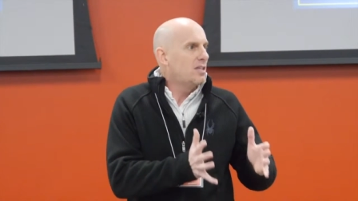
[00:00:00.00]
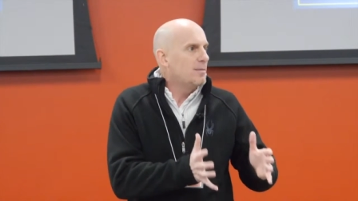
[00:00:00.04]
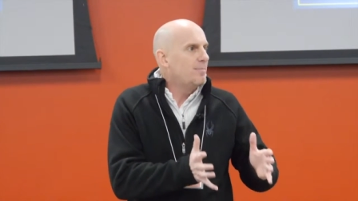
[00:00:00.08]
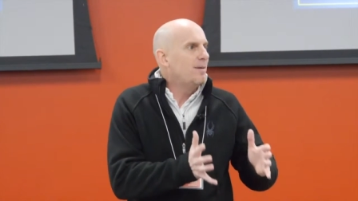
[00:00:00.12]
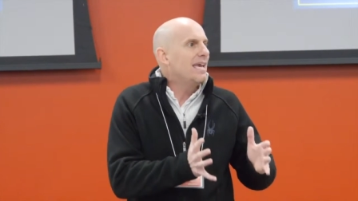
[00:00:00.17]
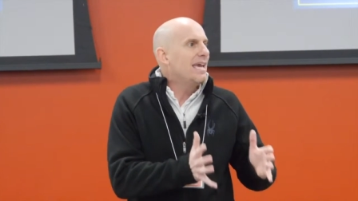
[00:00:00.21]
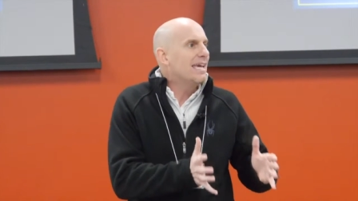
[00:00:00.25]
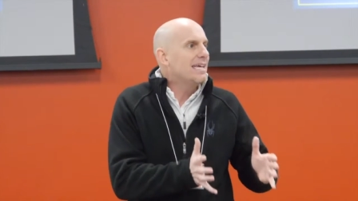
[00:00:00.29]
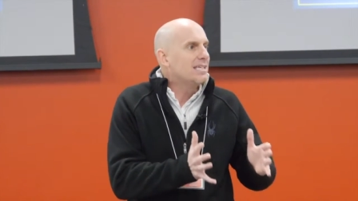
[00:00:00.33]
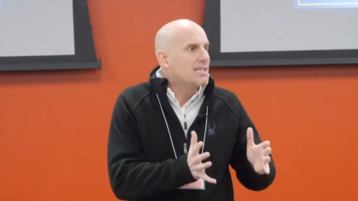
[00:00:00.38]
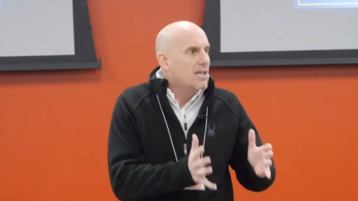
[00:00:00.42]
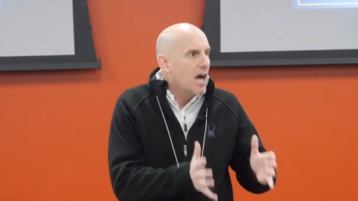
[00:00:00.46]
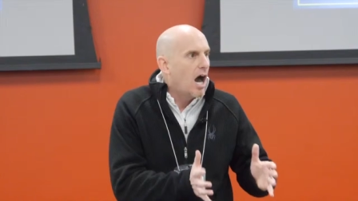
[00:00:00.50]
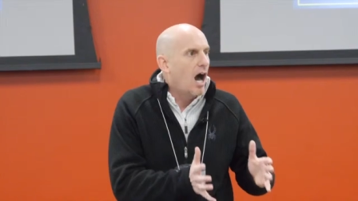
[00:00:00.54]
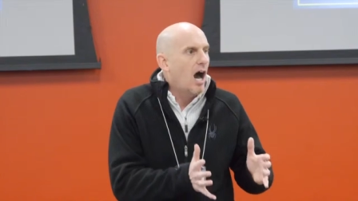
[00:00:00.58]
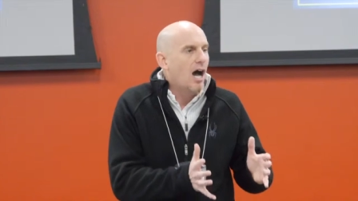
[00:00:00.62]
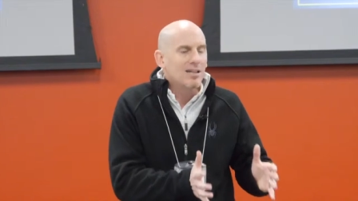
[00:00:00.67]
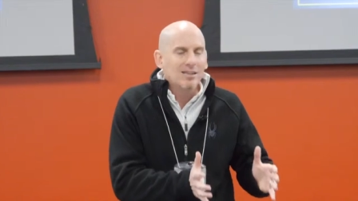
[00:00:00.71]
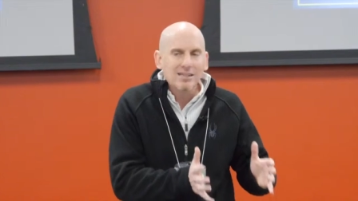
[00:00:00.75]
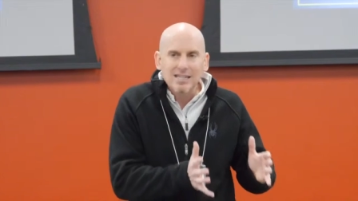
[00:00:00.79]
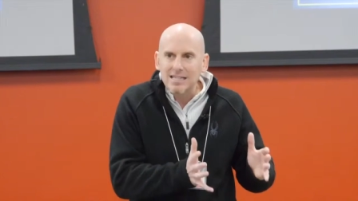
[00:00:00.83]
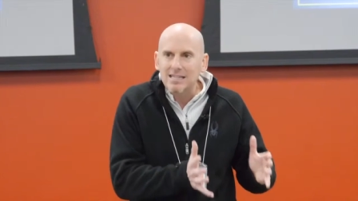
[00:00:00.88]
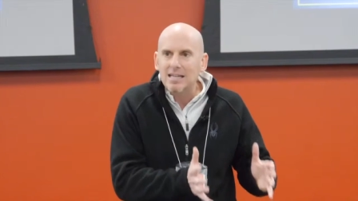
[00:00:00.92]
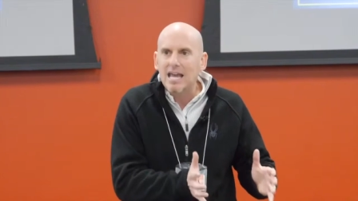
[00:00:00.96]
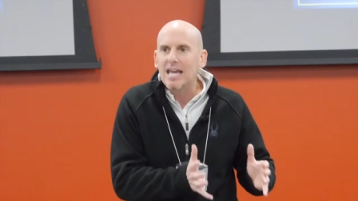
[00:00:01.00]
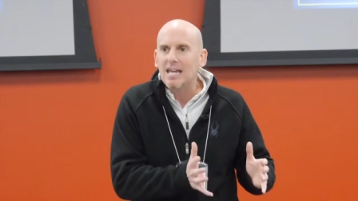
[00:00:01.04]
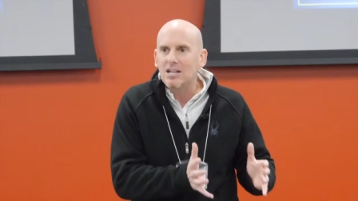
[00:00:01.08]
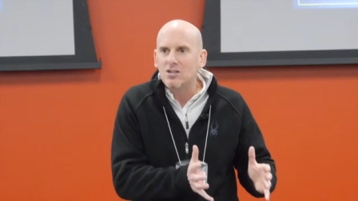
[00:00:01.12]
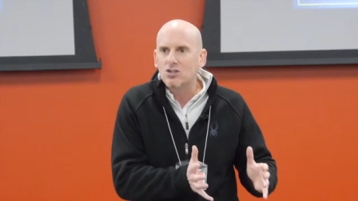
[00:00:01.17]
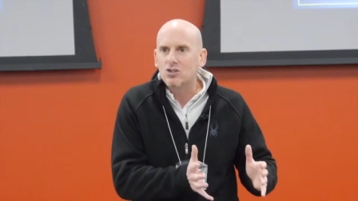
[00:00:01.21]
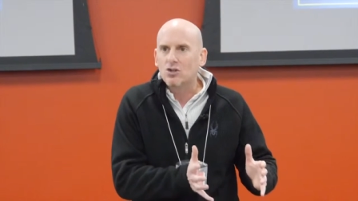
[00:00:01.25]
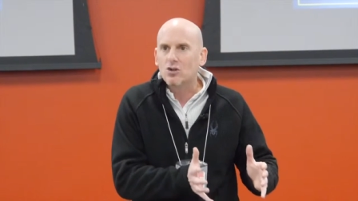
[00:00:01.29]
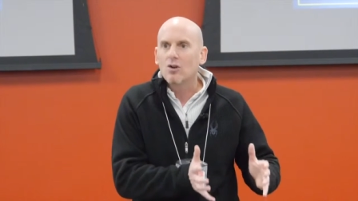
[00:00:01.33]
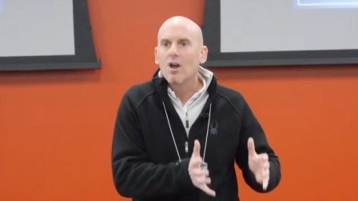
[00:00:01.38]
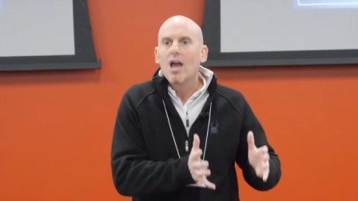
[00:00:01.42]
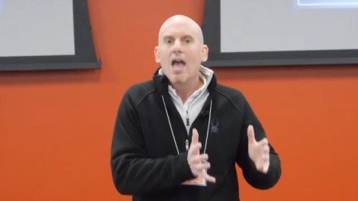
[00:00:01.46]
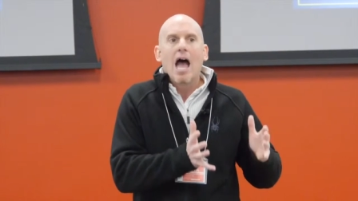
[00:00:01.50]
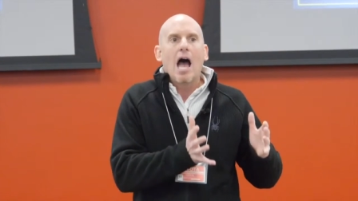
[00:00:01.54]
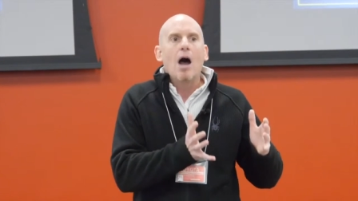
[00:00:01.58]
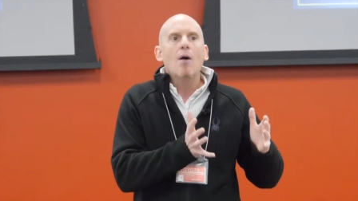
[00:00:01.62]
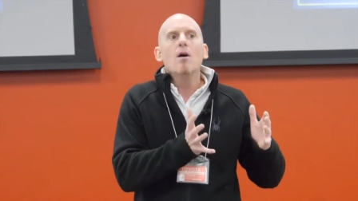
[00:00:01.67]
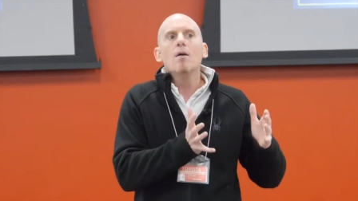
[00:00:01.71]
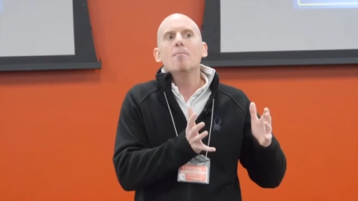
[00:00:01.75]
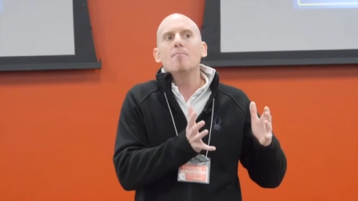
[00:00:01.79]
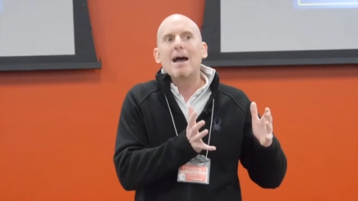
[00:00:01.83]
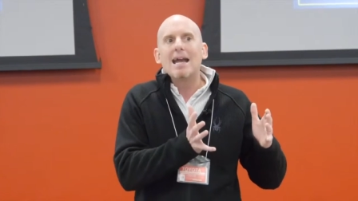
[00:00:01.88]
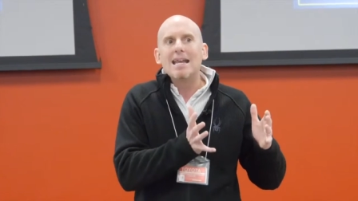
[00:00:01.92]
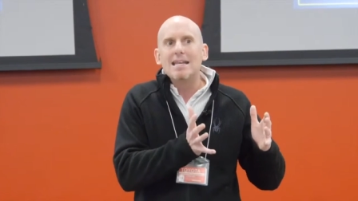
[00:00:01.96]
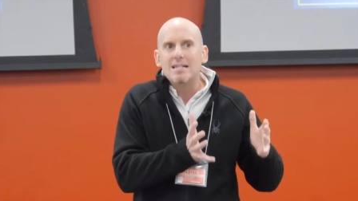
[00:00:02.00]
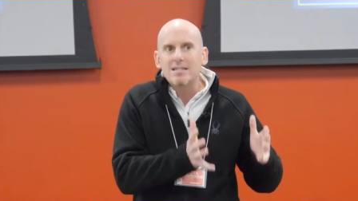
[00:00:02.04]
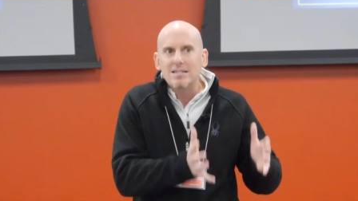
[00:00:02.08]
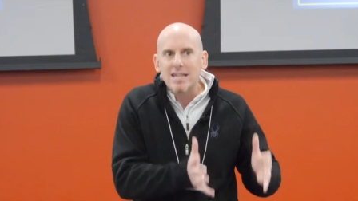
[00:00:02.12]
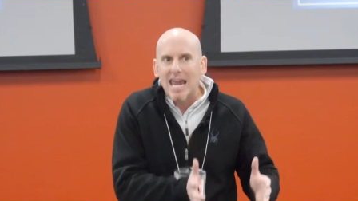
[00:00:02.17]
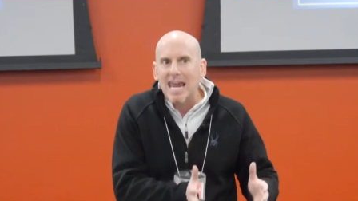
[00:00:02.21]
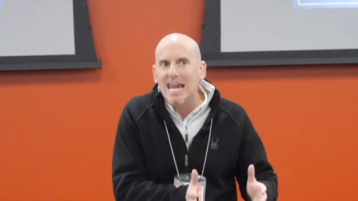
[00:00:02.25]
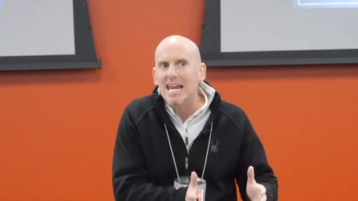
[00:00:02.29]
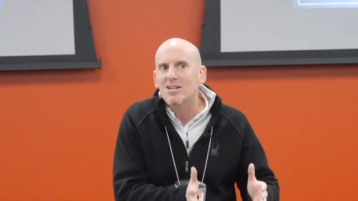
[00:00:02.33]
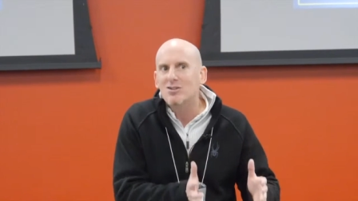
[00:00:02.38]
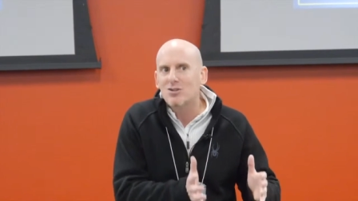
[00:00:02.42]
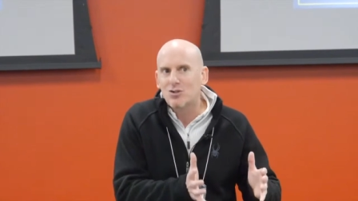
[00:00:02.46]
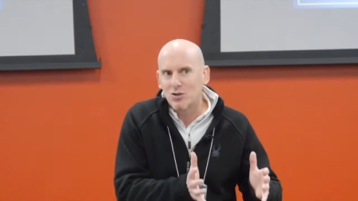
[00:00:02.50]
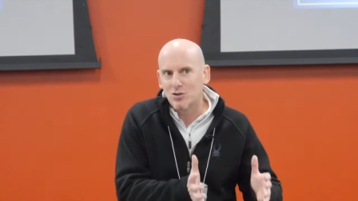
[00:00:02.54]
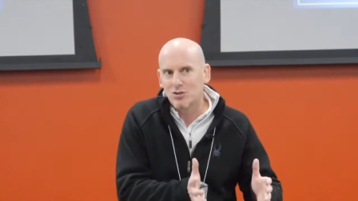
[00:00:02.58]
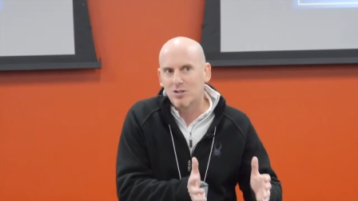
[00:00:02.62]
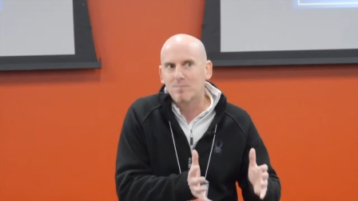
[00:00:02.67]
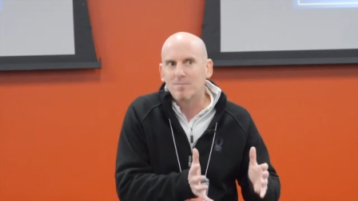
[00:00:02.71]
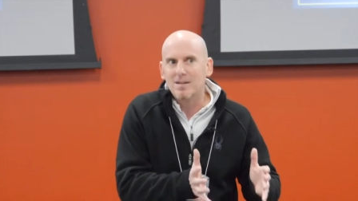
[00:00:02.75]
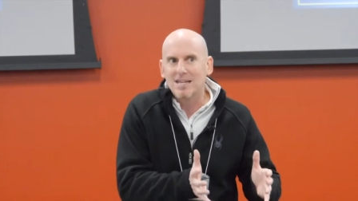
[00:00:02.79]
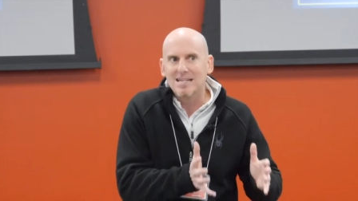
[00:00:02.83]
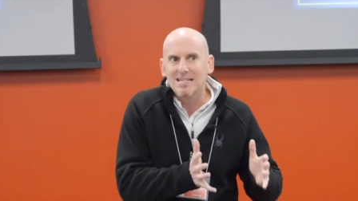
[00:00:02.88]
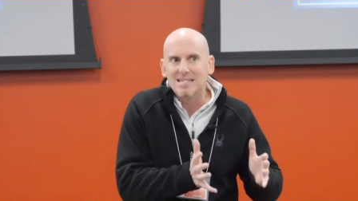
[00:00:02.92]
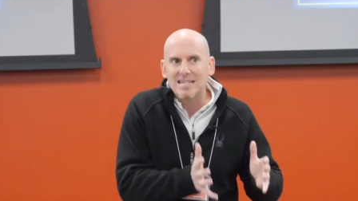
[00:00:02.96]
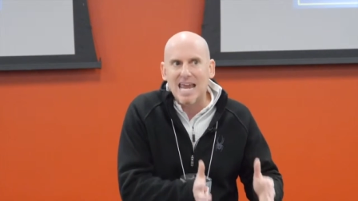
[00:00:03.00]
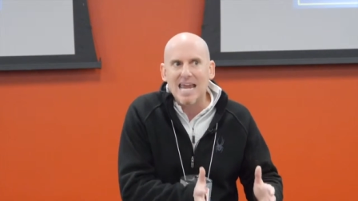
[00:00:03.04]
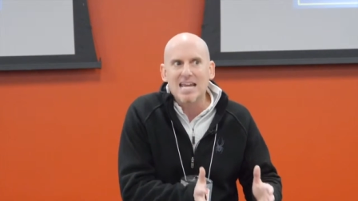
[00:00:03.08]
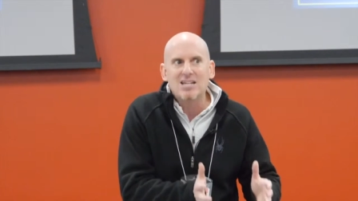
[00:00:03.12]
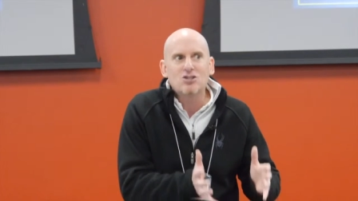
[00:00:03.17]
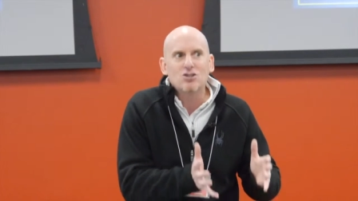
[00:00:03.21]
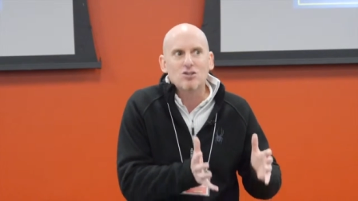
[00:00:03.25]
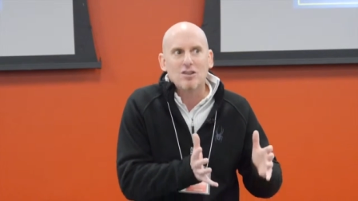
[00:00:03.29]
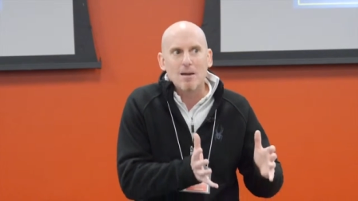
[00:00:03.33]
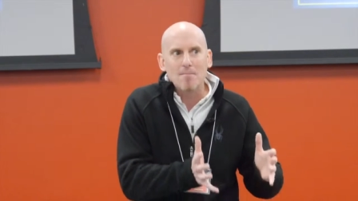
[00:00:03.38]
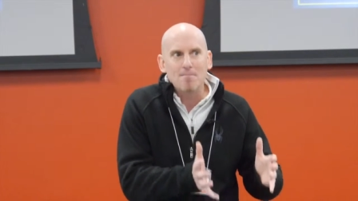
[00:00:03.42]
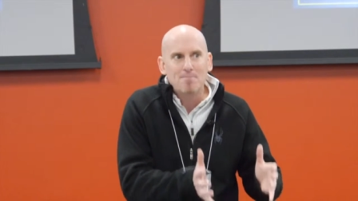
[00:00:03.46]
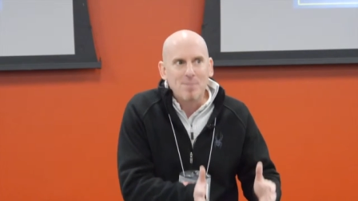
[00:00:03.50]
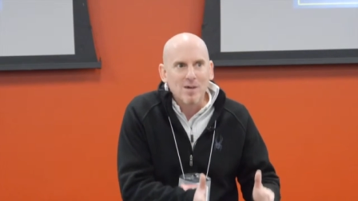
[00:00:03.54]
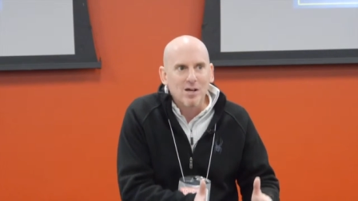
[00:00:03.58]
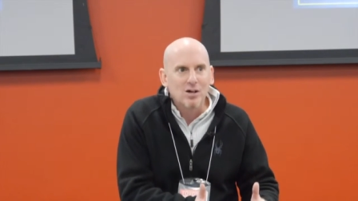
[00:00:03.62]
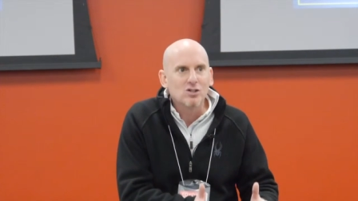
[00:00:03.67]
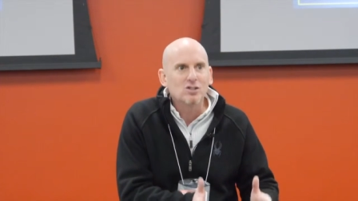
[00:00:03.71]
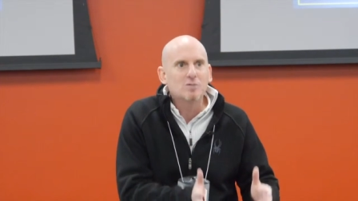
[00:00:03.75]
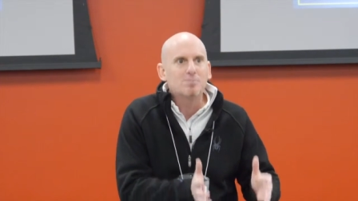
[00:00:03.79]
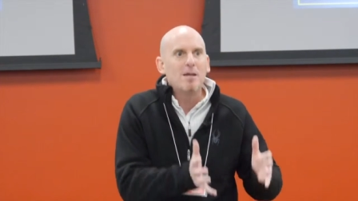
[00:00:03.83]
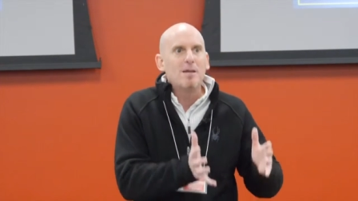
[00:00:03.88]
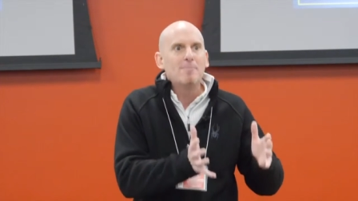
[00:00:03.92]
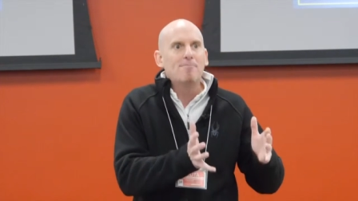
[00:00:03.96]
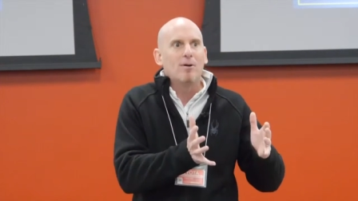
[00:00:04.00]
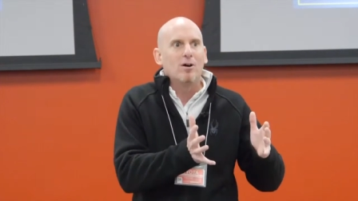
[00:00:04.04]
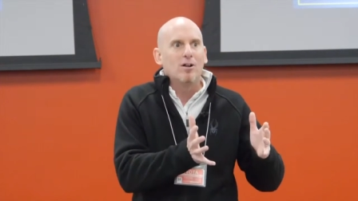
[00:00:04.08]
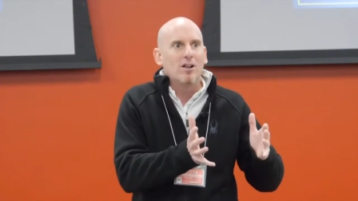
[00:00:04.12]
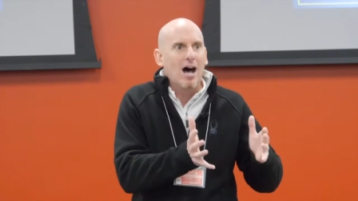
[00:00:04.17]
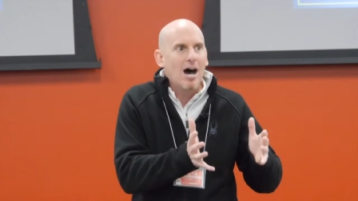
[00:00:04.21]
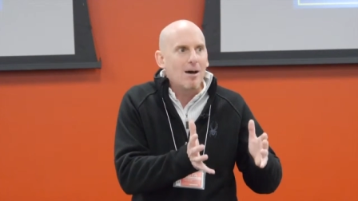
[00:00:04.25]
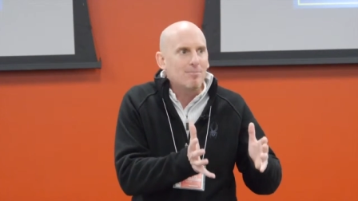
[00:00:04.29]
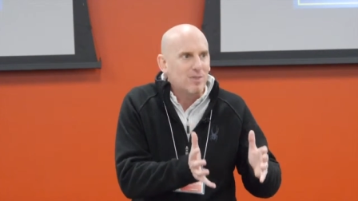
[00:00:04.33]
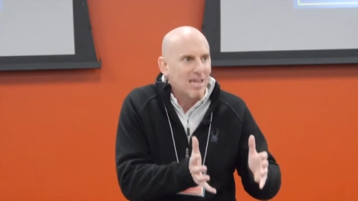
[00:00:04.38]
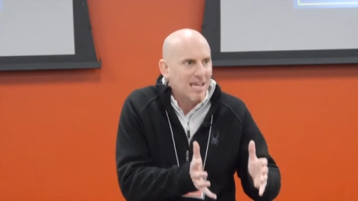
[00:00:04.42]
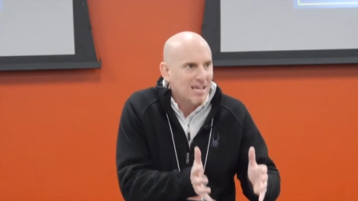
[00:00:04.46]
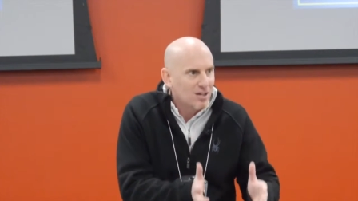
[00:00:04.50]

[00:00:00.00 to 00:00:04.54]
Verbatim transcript: to be a godly nature. I want my nature to be a nature that builds people up,